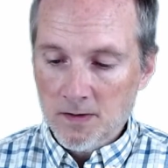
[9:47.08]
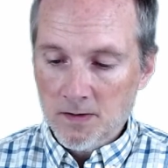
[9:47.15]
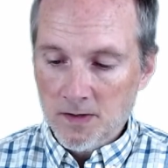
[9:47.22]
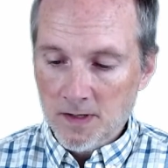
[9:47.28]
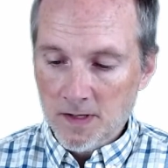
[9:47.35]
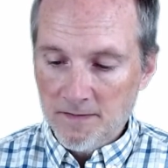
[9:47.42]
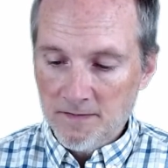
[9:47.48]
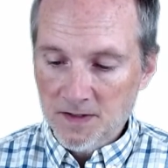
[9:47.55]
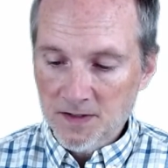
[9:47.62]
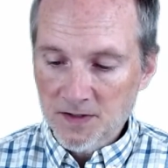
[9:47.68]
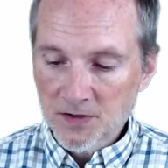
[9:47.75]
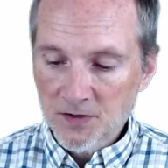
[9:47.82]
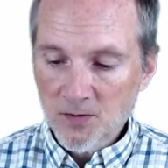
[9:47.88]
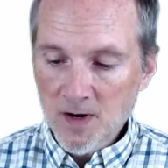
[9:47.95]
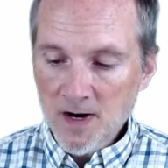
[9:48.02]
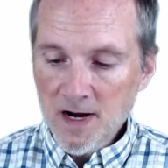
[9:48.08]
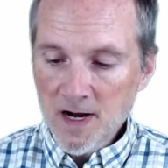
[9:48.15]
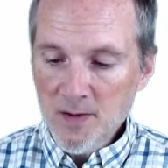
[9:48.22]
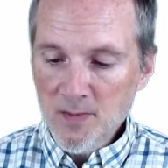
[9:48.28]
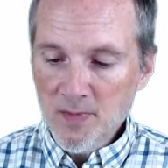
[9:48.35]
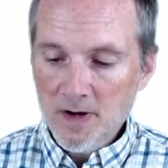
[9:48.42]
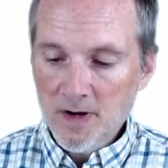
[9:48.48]
of
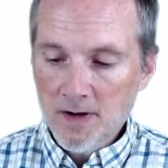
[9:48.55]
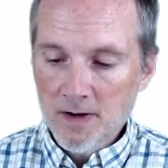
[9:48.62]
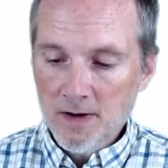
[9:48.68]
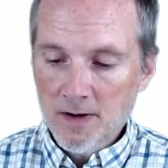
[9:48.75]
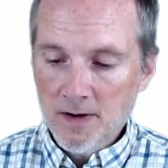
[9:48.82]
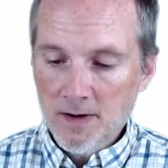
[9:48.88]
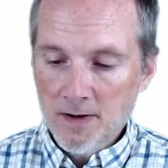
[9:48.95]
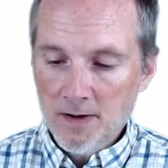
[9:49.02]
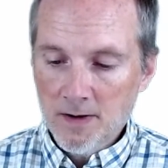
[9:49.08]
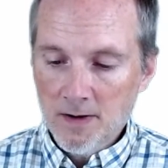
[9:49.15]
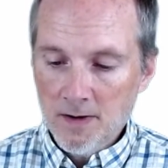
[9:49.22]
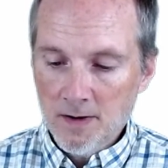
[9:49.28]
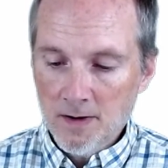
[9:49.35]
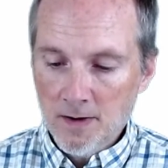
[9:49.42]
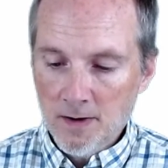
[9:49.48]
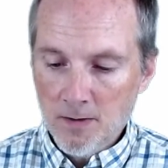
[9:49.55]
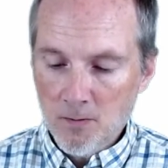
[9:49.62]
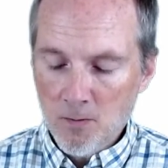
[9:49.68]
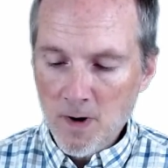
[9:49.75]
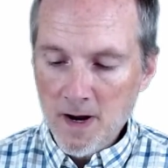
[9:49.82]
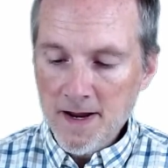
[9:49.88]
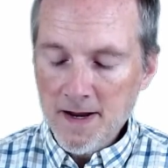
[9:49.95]
describe a
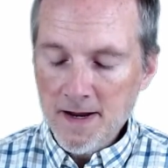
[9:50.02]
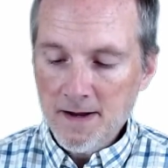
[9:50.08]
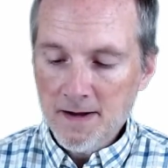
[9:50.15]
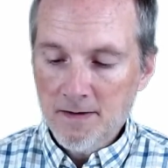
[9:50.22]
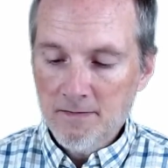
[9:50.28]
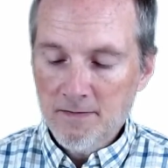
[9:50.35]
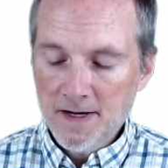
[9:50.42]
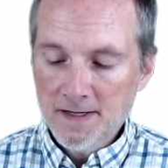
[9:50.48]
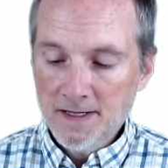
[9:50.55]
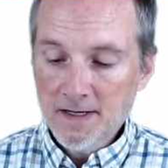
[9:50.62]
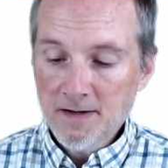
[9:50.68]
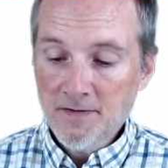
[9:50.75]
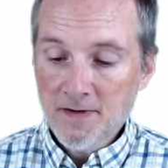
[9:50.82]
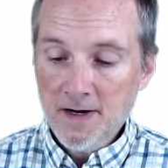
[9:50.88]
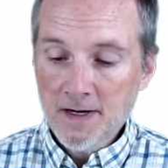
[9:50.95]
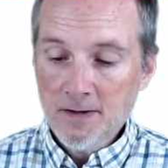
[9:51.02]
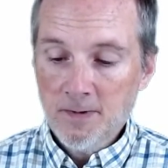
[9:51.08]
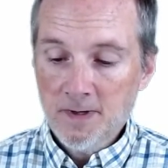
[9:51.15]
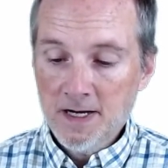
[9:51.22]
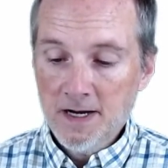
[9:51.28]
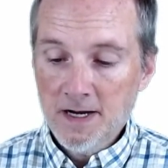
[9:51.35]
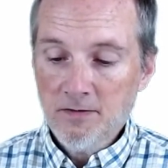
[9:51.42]
way of identifying
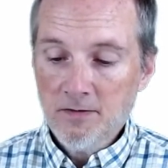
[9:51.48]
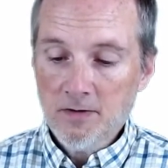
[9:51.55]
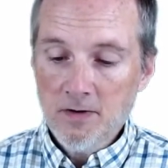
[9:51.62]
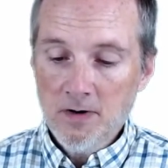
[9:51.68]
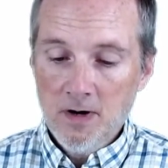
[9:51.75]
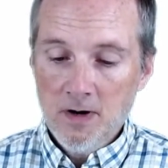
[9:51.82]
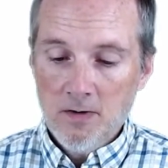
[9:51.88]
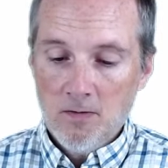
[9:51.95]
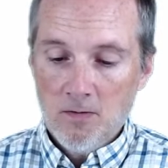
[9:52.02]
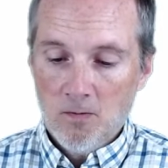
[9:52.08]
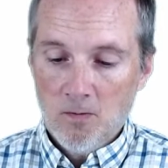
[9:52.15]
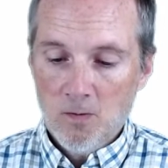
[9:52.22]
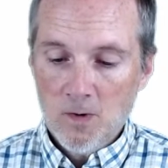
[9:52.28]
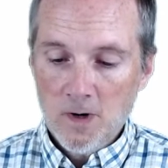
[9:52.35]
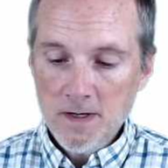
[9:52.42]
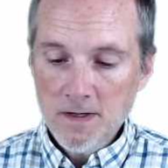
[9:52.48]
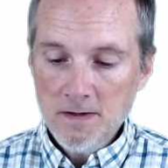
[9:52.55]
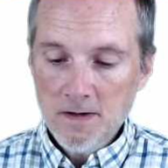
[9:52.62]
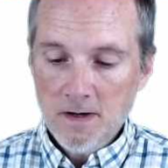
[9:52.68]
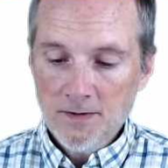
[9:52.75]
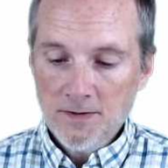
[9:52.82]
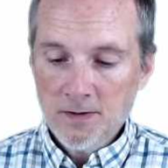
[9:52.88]
whenever one
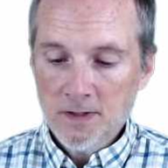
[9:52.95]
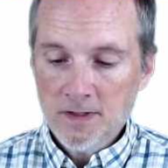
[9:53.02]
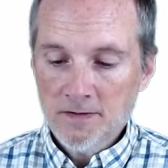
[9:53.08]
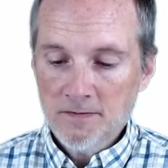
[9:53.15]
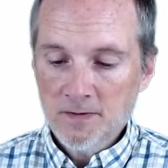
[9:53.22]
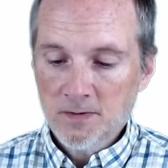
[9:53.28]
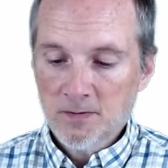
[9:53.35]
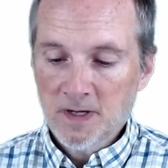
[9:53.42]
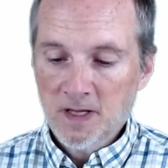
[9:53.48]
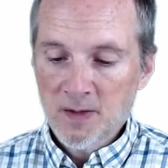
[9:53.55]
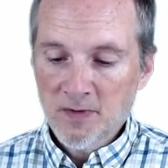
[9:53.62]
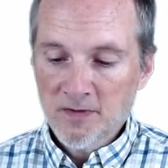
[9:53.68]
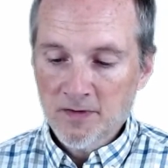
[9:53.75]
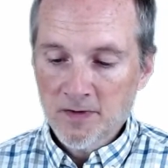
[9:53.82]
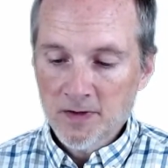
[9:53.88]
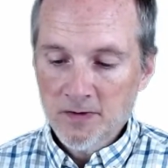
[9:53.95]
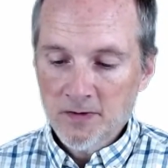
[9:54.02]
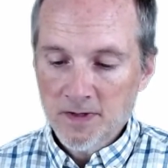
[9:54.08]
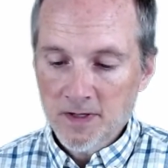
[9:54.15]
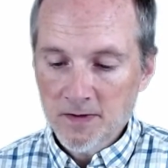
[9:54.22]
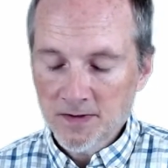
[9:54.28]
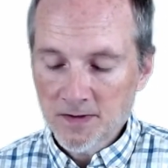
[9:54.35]
alternative was weakly preferred to
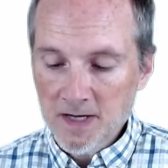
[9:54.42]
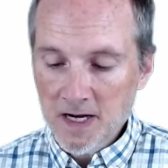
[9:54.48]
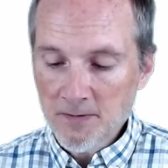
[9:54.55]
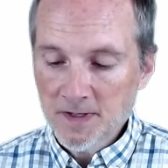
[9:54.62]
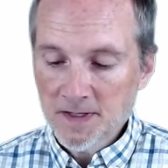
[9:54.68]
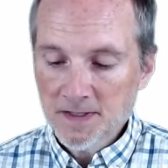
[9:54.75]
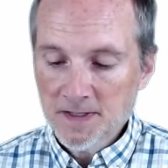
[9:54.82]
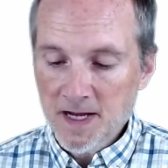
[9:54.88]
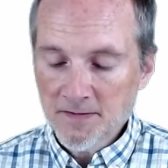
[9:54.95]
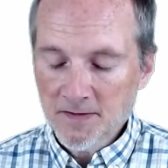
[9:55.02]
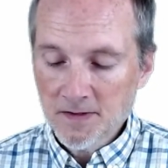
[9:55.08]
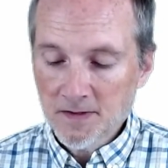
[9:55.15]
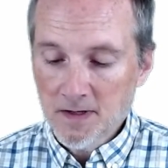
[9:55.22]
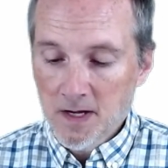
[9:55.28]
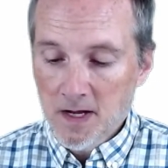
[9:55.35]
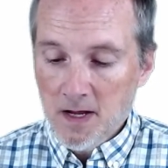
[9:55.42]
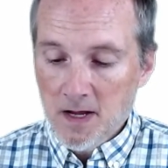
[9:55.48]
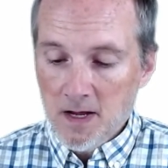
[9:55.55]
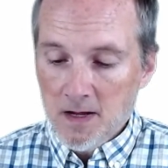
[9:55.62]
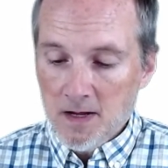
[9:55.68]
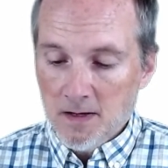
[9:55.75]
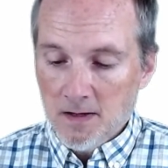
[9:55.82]
another. So now we just have to
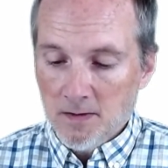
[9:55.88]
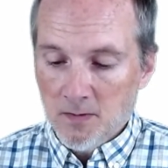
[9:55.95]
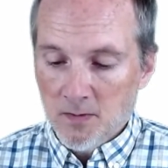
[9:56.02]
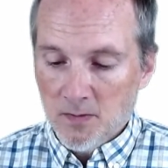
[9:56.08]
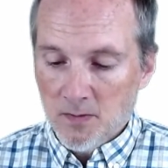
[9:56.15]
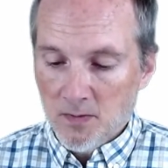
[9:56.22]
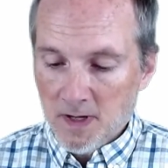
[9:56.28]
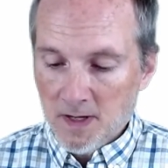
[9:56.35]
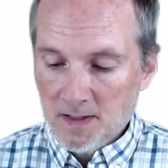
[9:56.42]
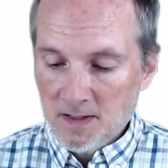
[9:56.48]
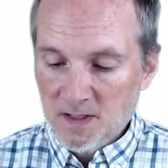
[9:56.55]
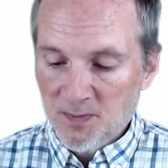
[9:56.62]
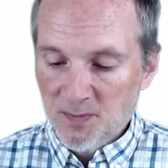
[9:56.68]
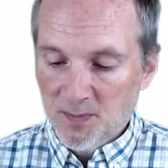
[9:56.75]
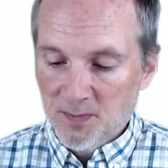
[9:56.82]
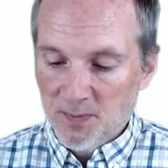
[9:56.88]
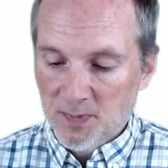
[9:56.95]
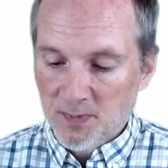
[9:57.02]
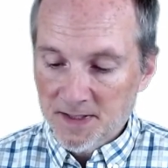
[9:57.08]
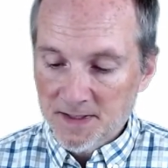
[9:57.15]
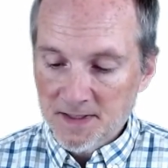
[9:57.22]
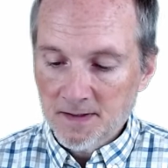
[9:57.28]

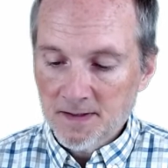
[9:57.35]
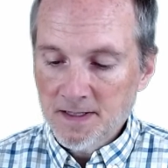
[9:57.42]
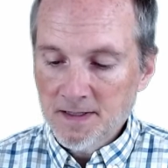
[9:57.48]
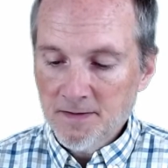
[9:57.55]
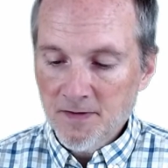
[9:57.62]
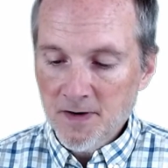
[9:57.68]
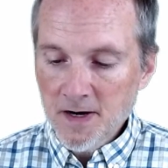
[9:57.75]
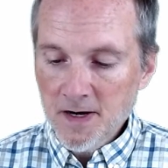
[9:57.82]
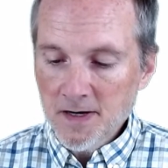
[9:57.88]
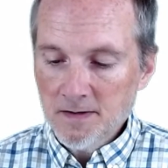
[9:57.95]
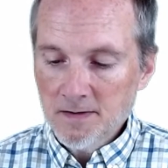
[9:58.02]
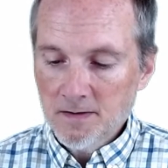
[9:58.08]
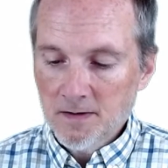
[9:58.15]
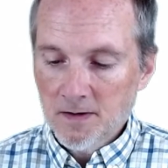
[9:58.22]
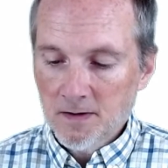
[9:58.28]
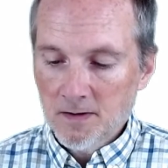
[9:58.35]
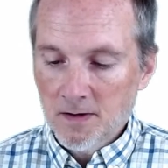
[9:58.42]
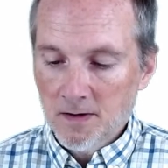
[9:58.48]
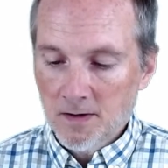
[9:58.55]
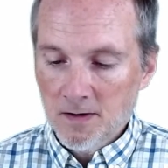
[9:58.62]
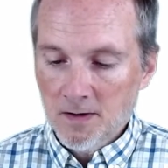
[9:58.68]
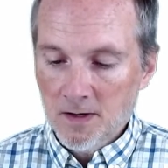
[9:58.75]
explicitly define
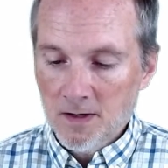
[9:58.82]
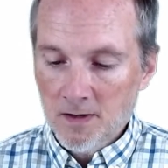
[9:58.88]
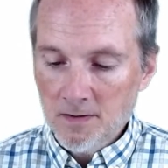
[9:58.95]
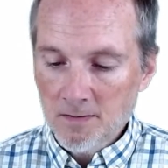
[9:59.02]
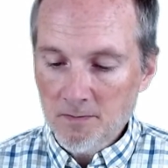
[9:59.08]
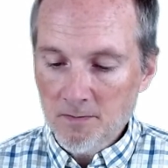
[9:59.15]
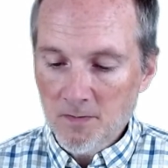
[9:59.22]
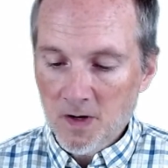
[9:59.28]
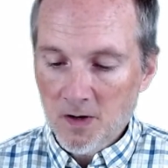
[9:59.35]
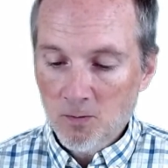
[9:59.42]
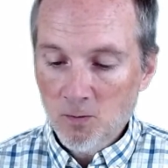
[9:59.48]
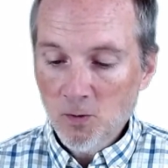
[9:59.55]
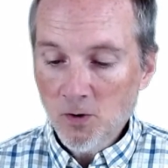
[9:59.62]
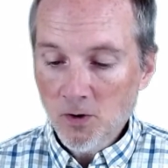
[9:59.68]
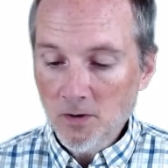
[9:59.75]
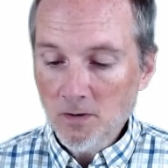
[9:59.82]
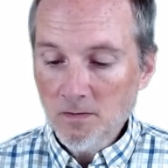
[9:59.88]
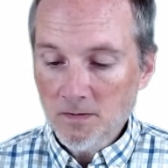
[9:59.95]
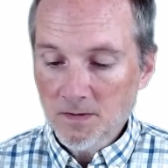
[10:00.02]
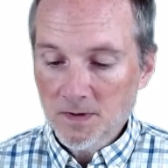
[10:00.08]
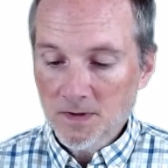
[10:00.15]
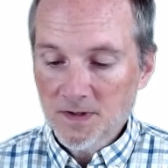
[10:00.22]
a rule
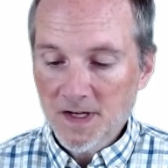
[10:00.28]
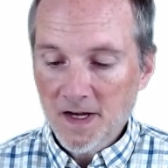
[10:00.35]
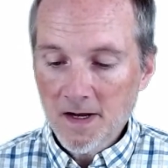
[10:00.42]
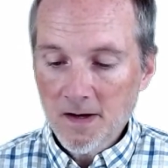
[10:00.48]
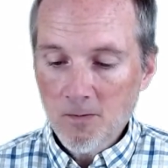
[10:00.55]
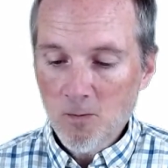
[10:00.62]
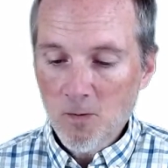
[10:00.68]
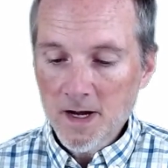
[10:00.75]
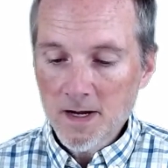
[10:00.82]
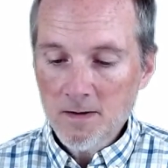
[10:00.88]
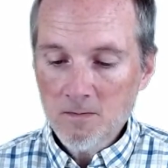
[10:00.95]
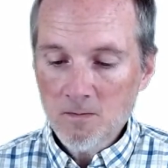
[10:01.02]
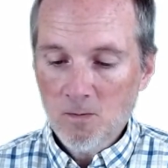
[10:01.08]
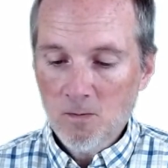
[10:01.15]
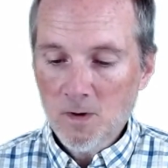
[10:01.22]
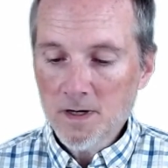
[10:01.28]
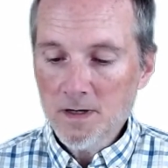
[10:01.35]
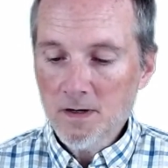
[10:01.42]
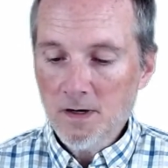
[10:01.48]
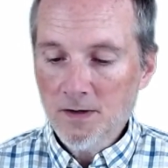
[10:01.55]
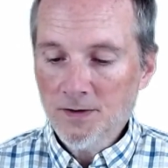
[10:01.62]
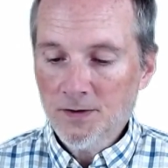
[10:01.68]
saying when one
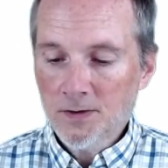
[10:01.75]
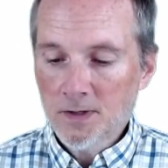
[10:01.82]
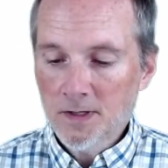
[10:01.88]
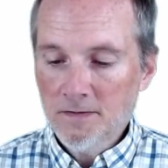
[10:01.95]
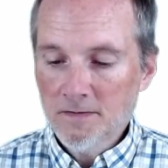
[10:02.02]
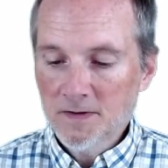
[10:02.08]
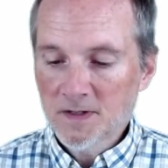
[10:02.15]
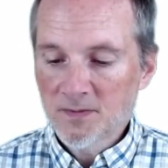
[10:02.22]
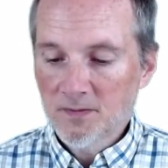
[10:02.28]
alternative is